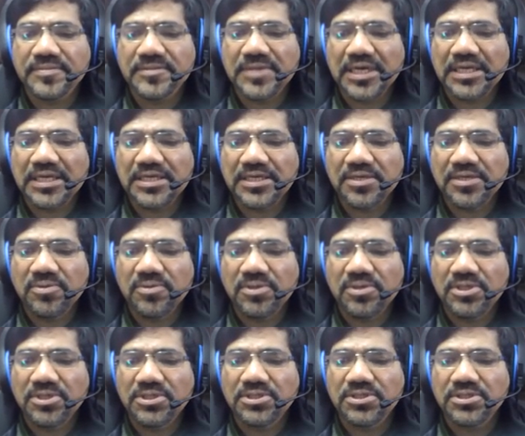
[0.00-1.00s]
I need to
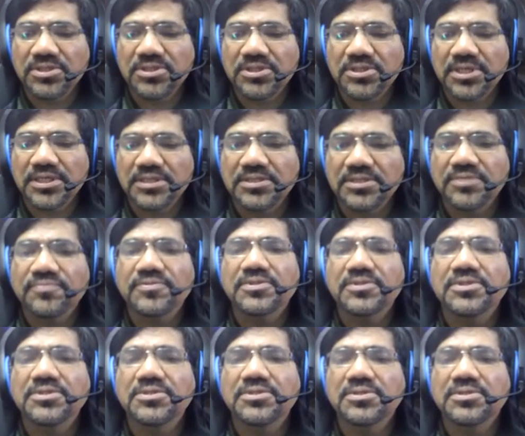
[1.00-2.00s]
increase the size of this,